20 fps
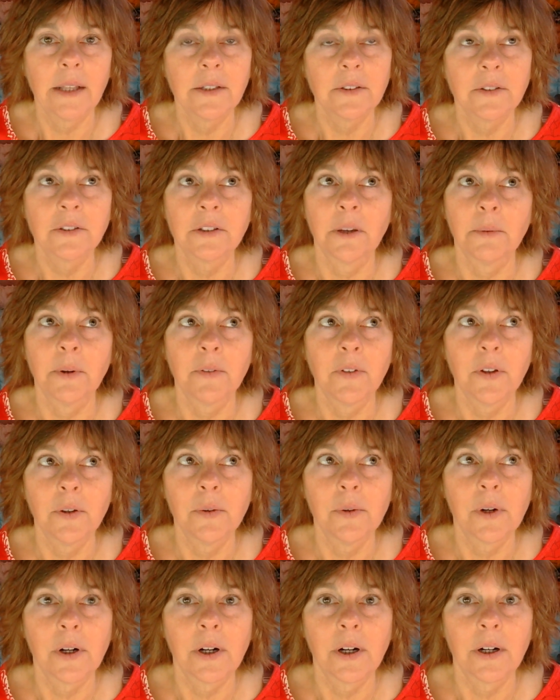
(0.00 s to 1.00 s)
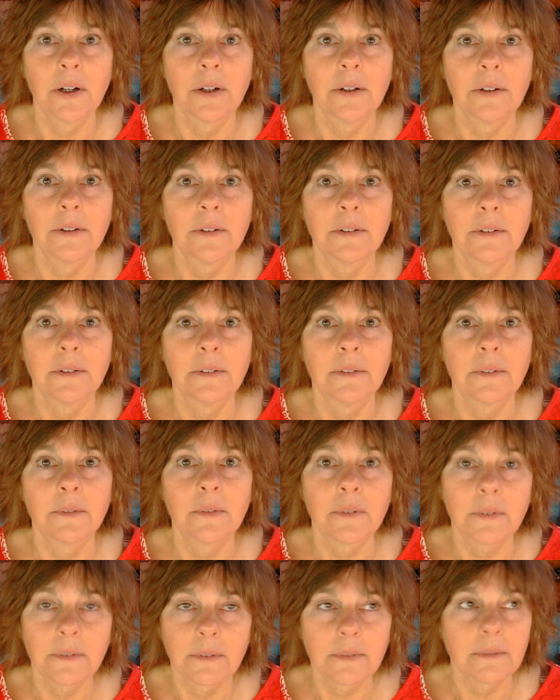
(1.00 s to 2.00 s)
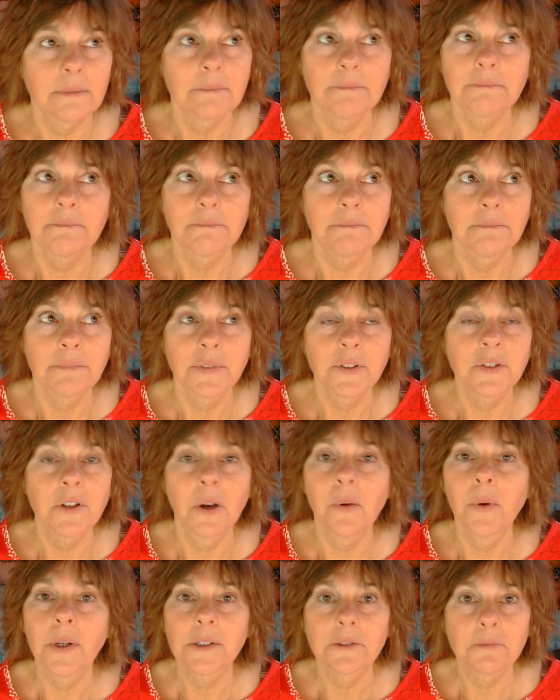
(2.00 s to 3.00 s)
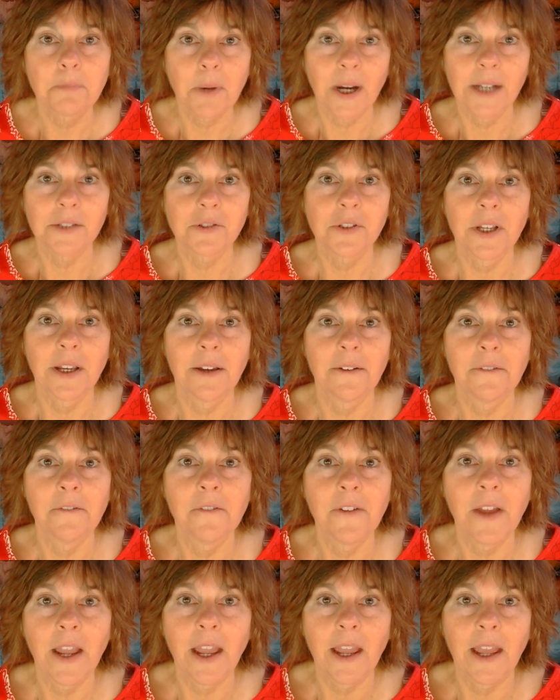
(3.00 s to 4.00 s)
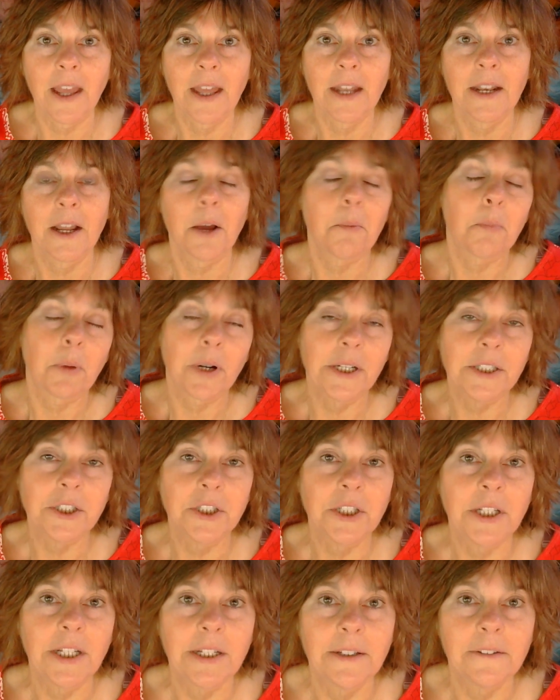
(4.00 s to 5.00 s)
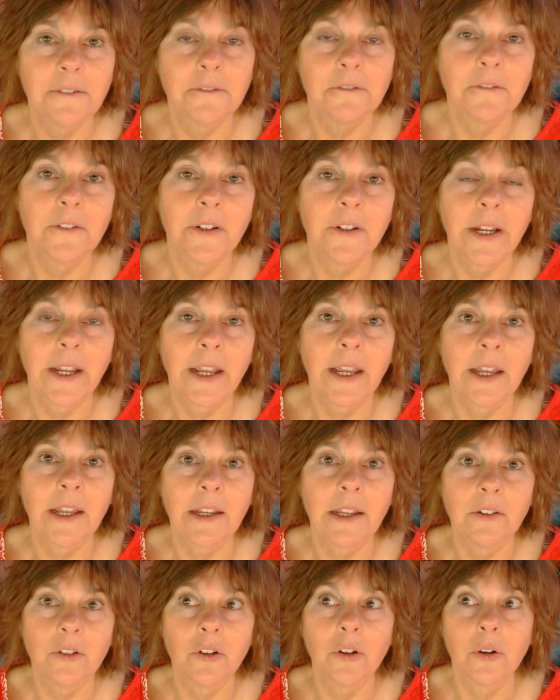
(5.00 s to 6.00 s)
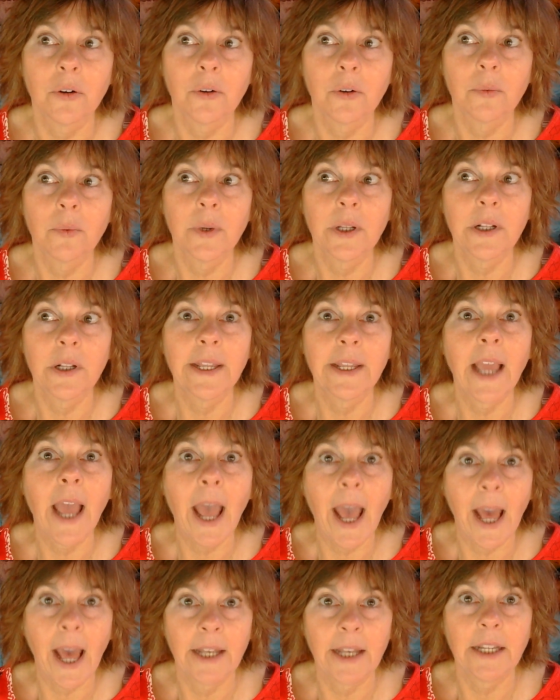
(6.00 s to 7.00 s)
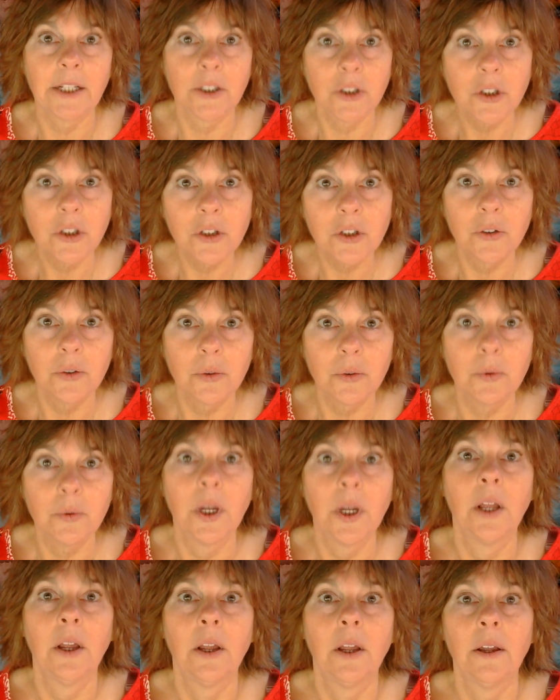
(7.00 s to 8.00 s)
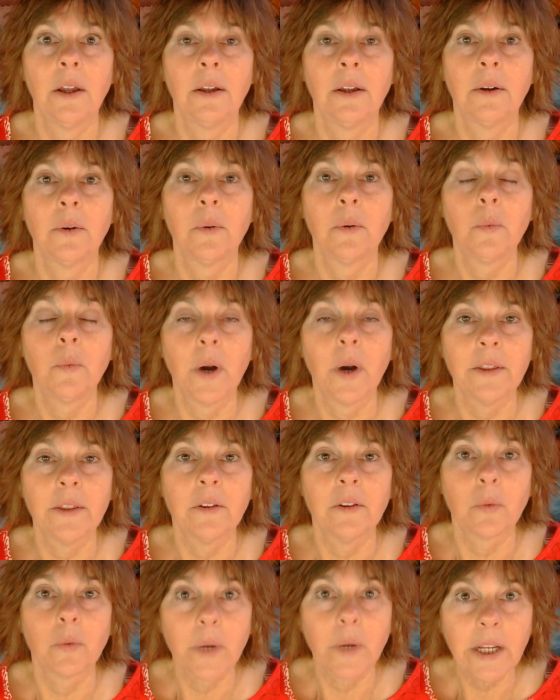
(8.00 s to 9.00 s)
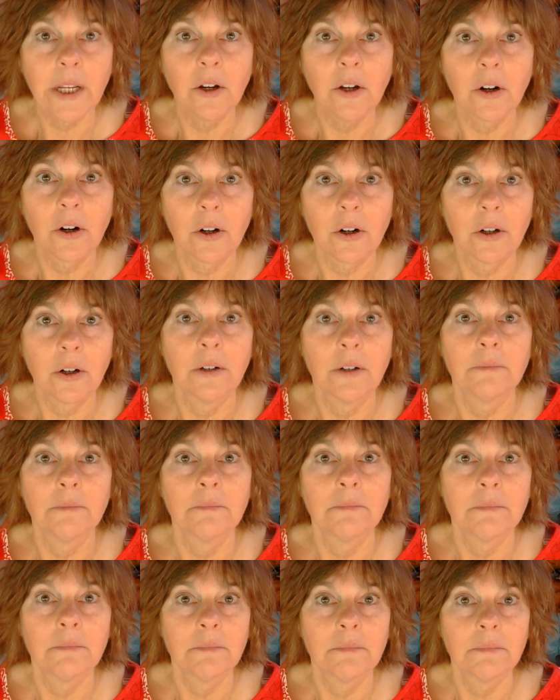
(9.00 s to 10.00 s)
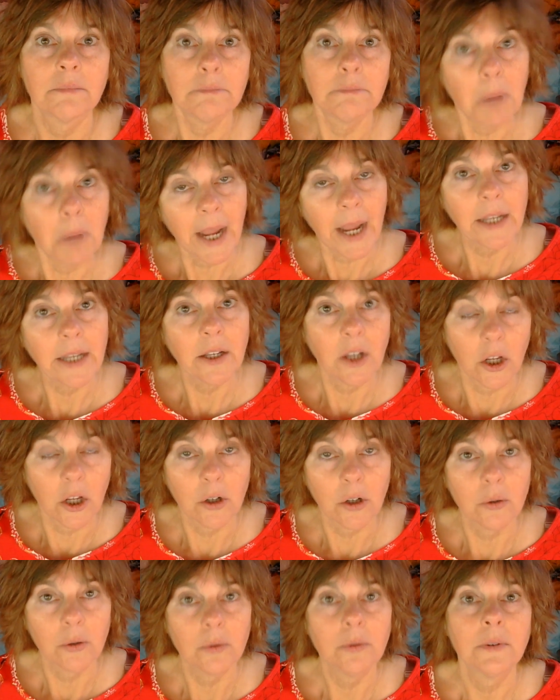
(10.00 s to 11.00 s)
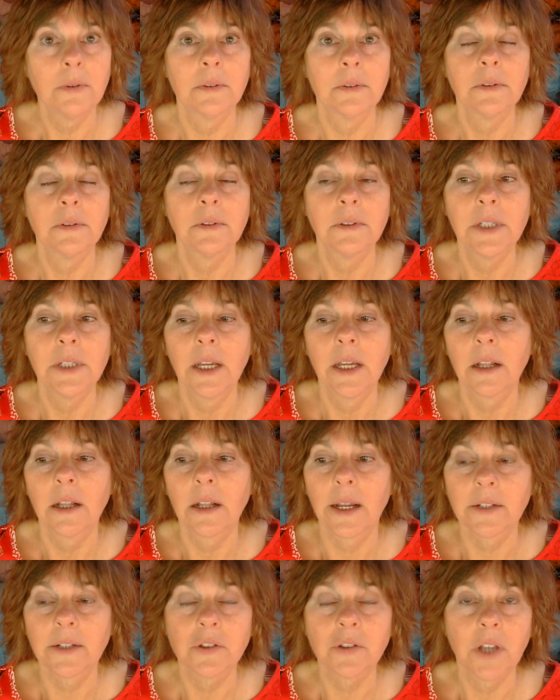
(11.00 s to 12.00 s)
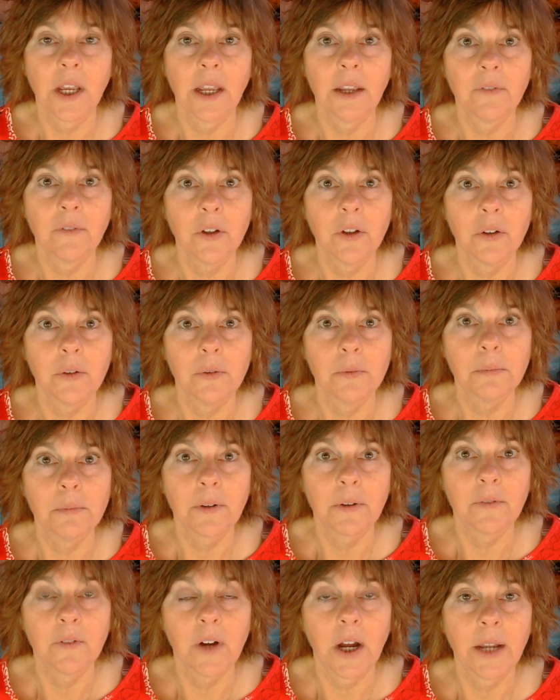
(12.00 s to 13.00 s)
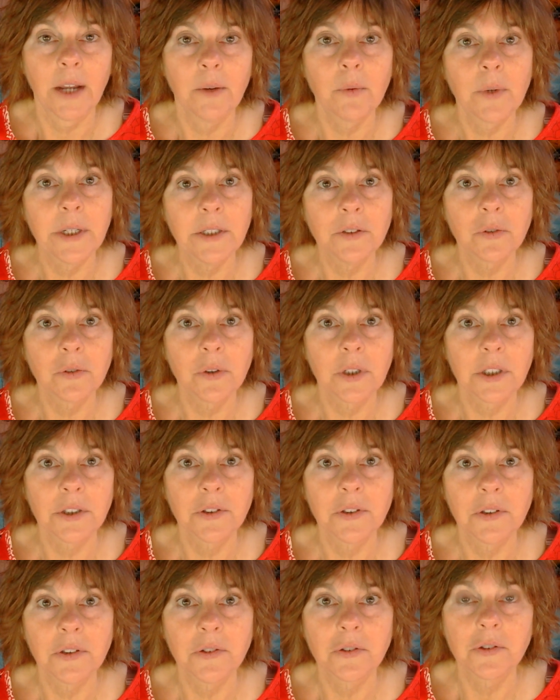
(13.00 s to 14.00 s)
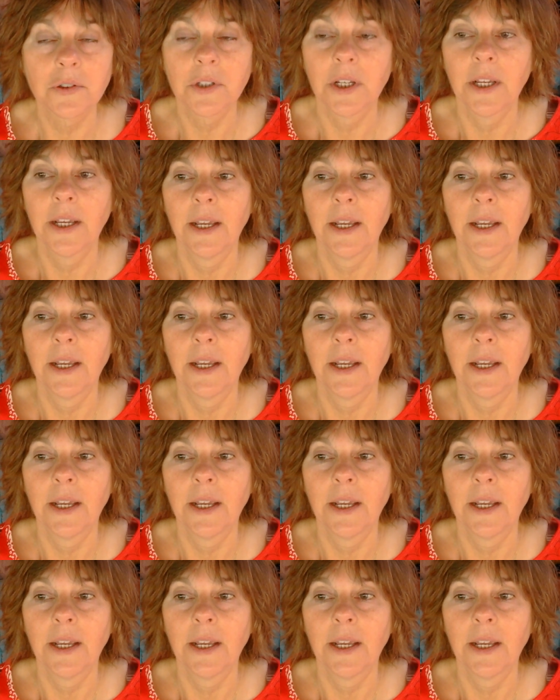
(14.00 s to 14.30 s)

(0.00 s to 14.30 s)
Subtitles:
Some of you are so expressive and appreciative, and you're really adding to what the reader might know. Like I say, if you provide resources,